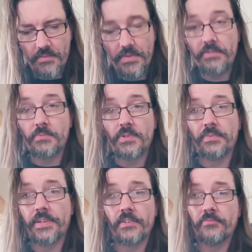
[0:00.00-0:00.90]
There is a word I'm
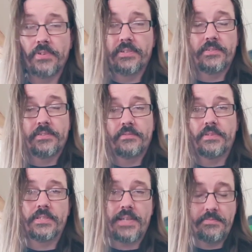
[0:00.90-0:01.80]
thinking of, but it's just
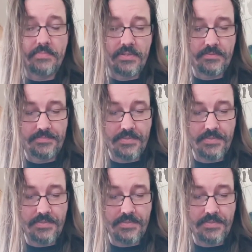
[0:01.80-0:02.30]
escaping me.